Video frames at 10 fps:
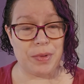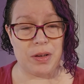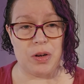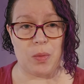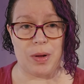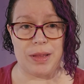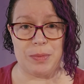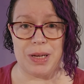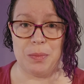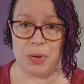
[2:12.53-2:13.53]
And you don't want them
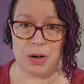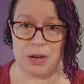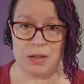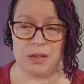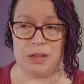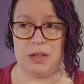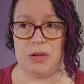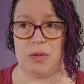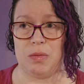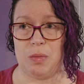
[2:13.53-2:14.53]
to get burned. You
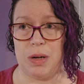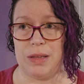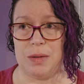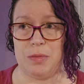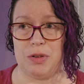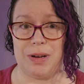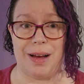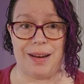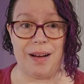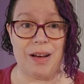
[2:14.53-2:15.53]
don't want them to
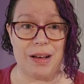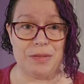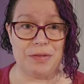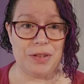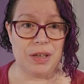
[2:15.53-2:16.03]
knock it off.